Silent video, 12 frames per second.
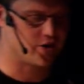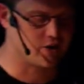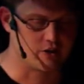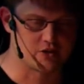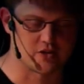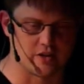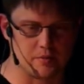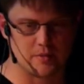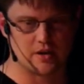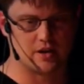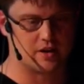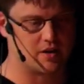years,
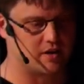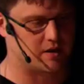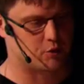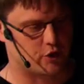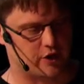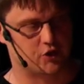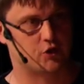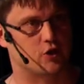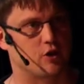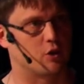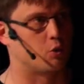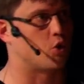I'm, uh, I'm pretty
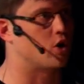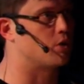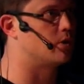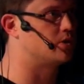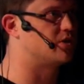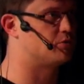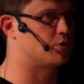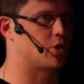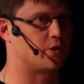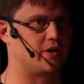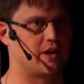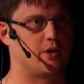sure war won't have
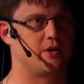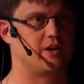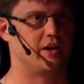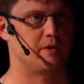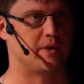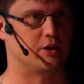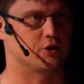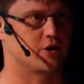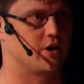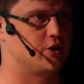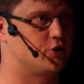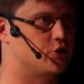broken out in any major
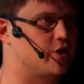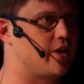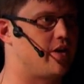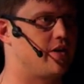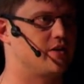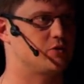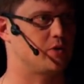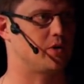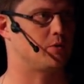countries.